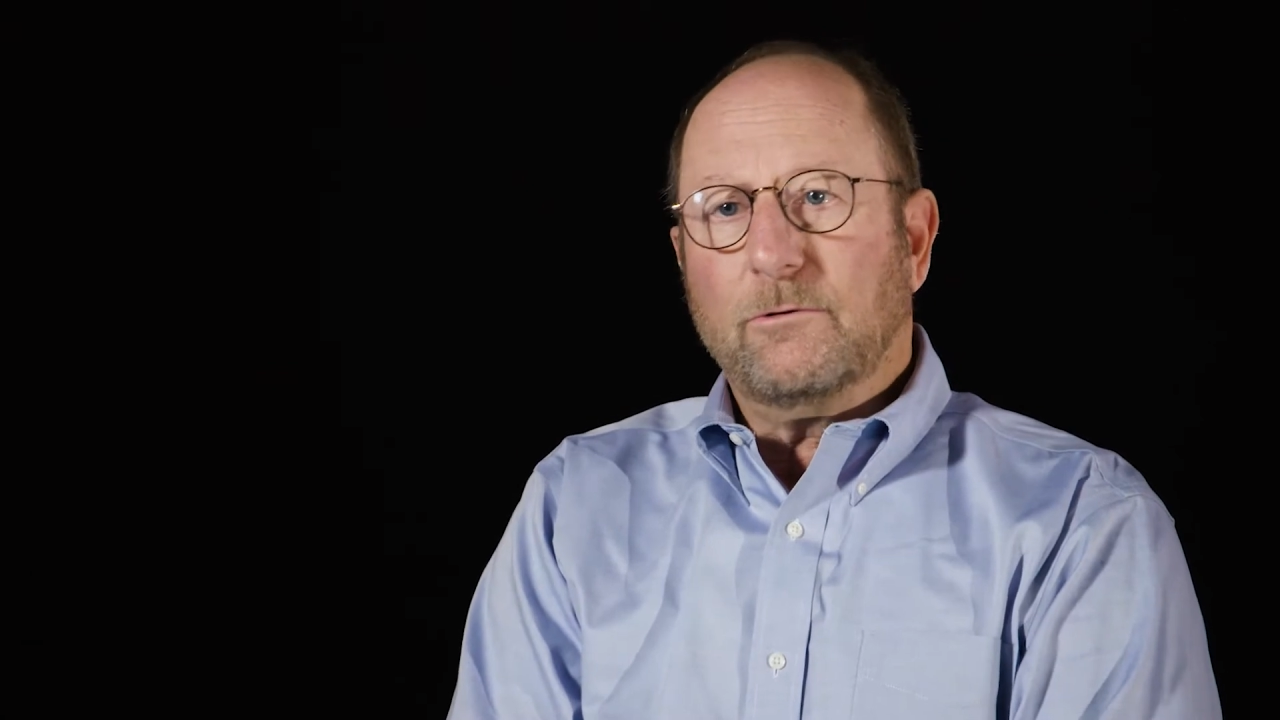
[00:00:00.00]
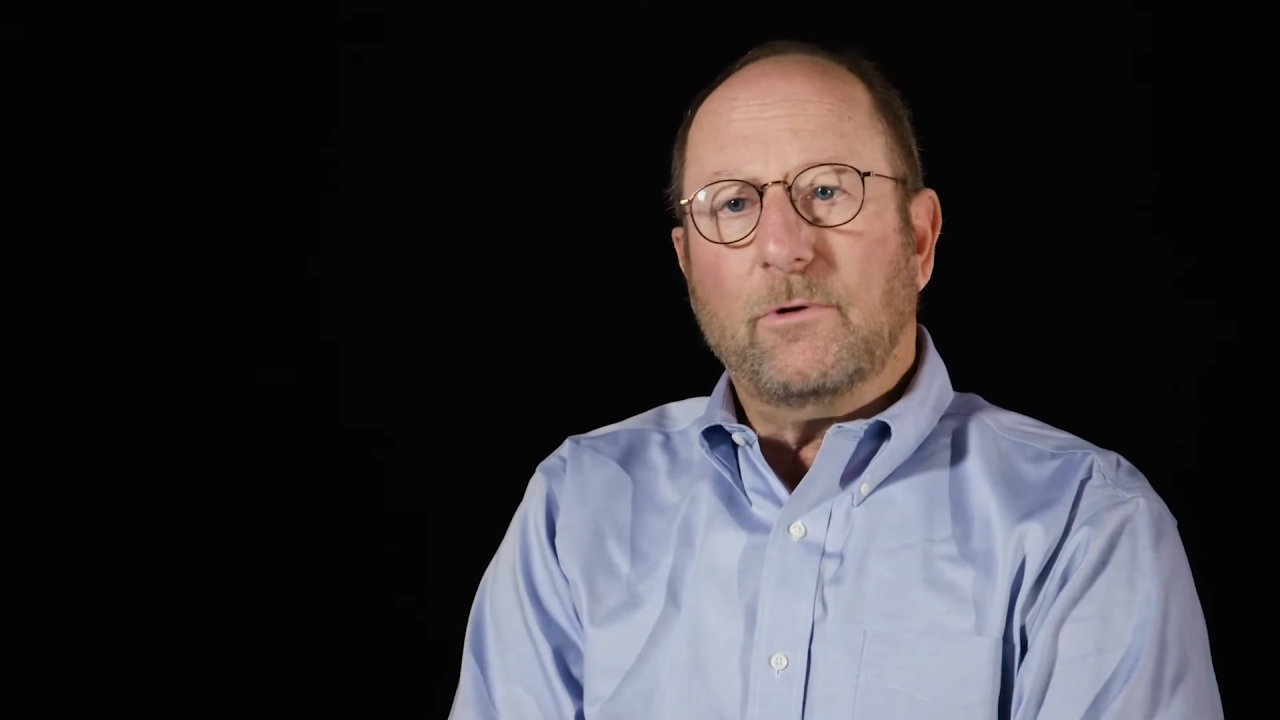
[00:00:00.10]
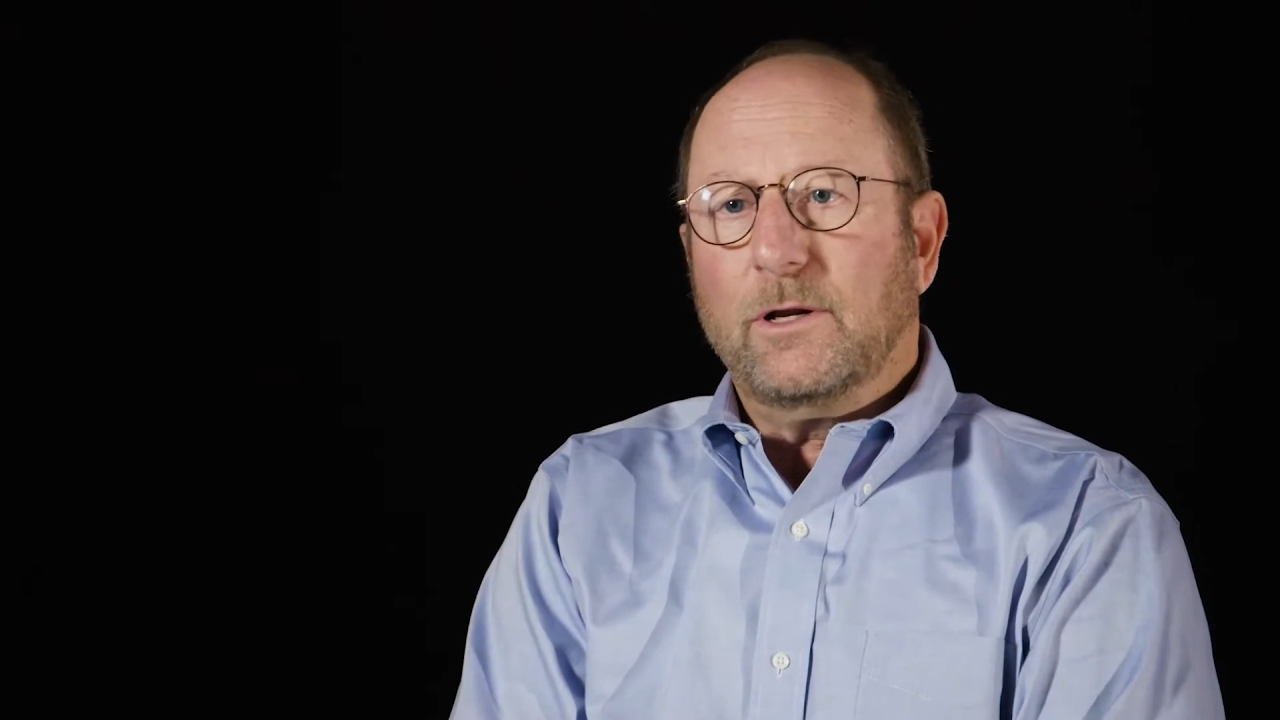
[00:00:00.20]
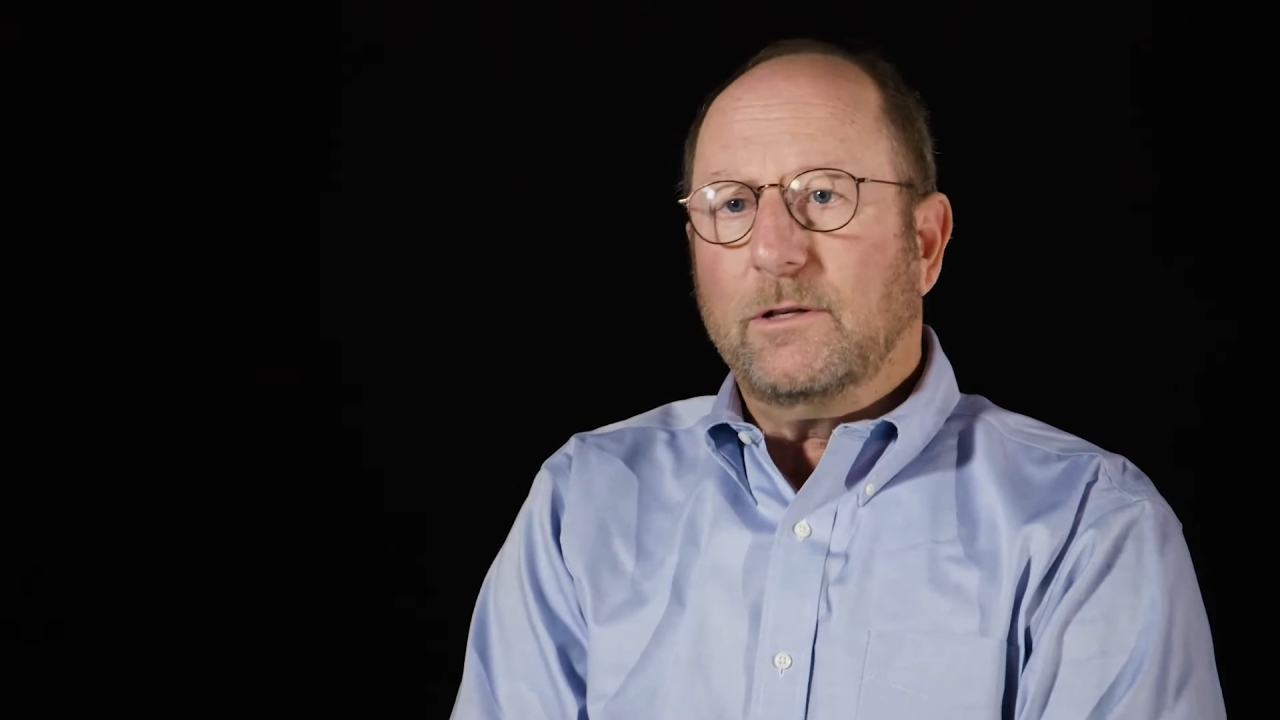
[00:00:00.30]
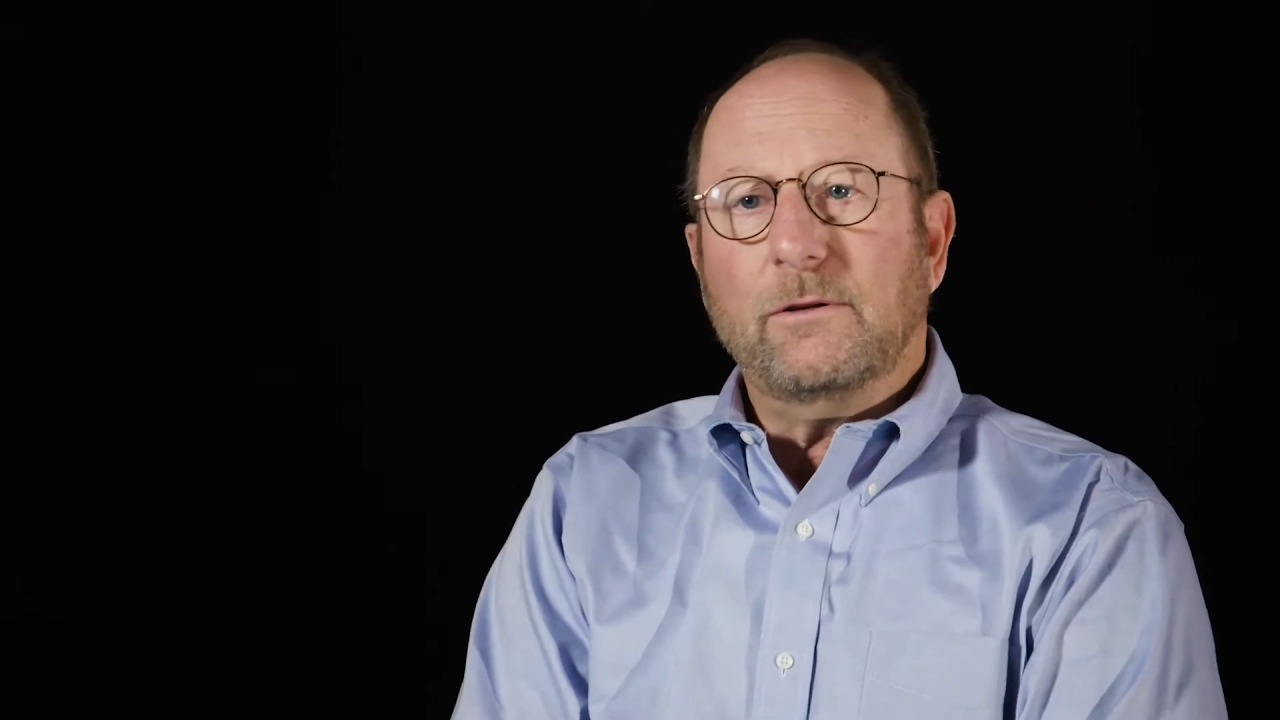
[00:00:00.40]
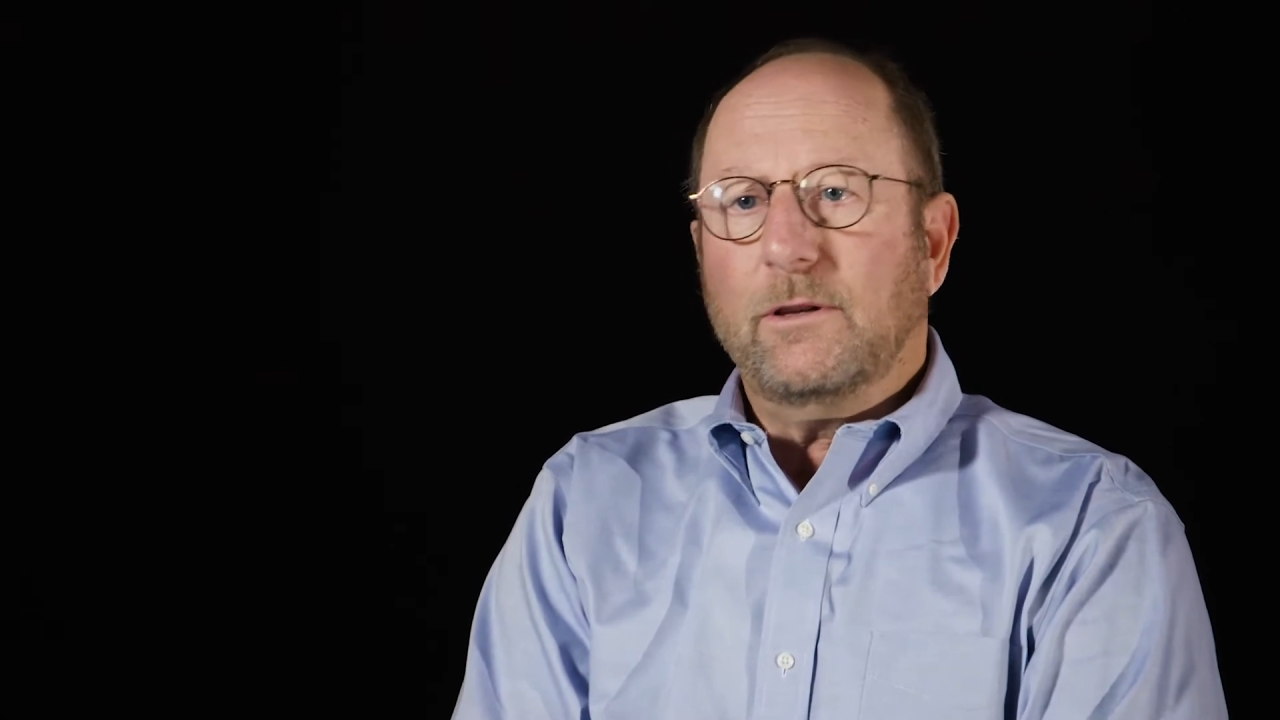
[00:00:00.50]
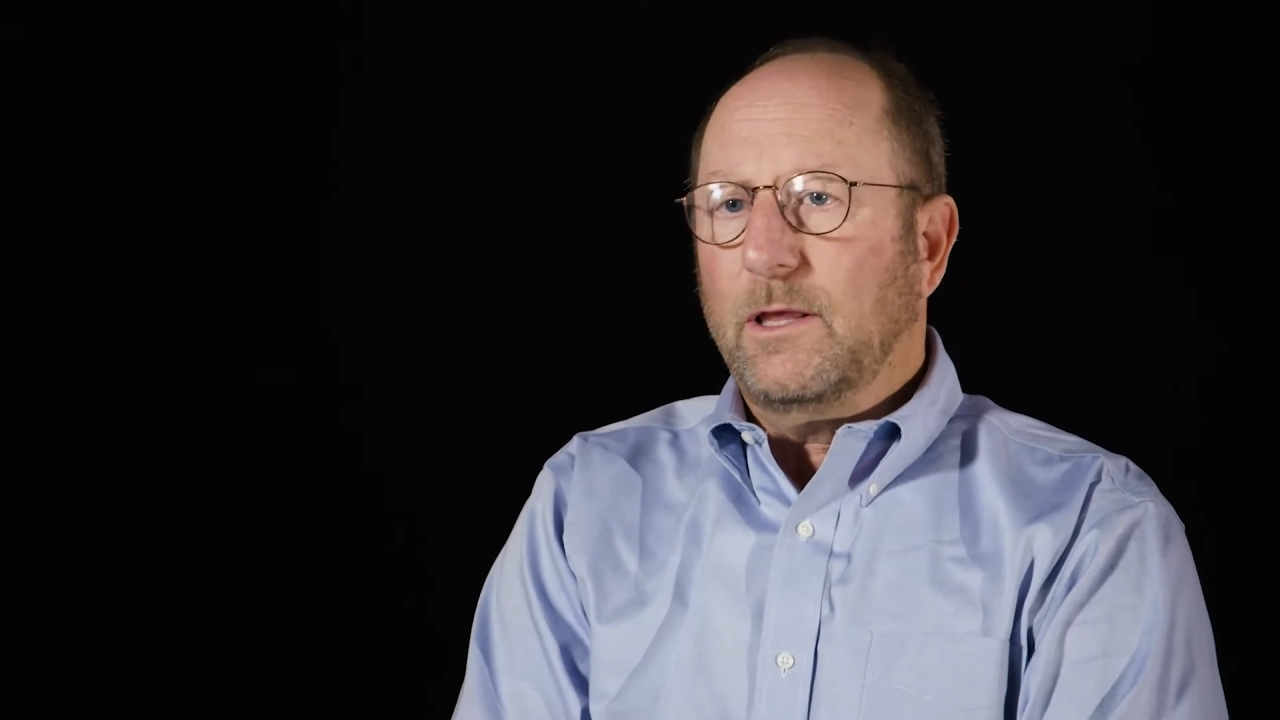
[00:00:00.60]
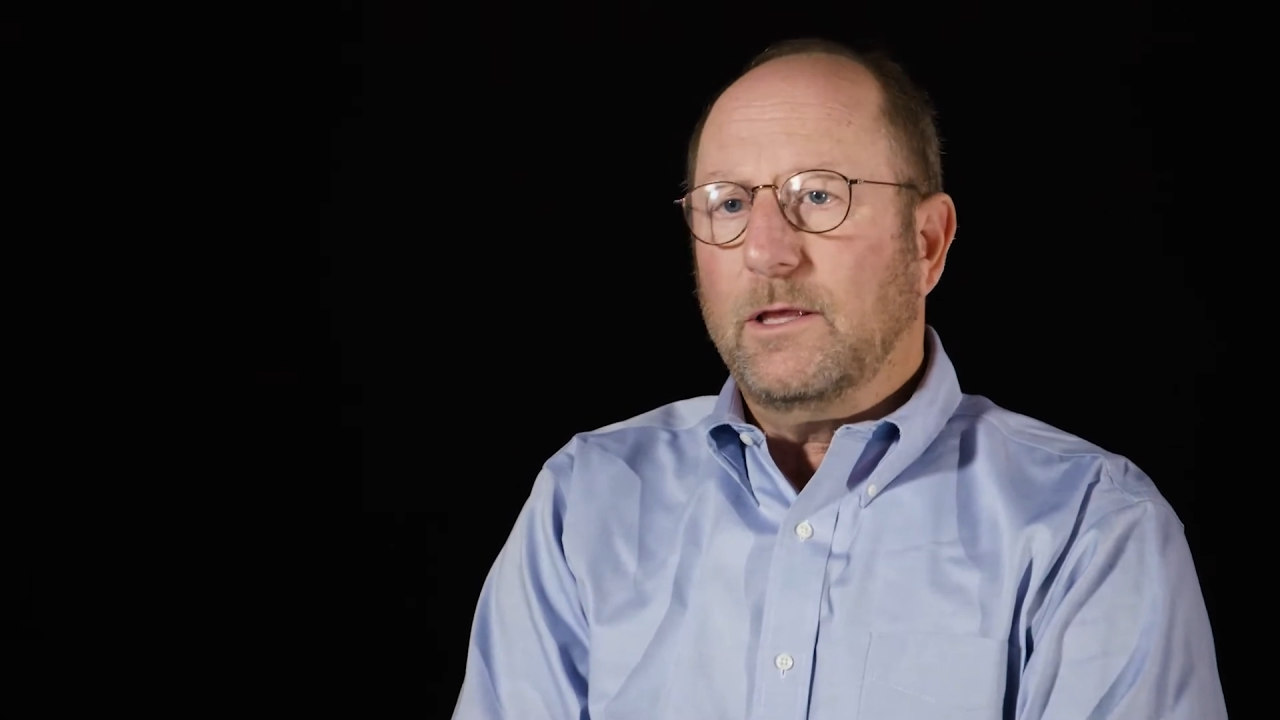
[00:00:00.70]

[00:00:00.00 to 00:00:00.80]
one